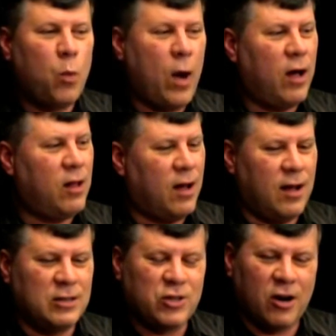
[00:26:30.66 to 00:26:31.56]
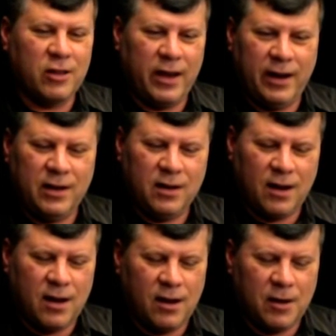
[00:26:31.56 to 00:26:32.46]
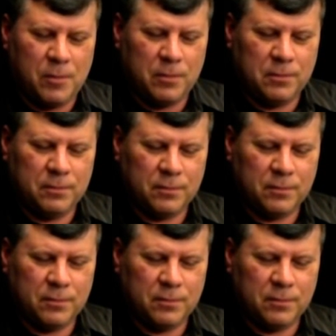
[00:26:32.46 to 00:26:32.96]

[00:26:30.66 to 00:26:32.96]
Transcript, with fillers: Well, uh, Charlayne um,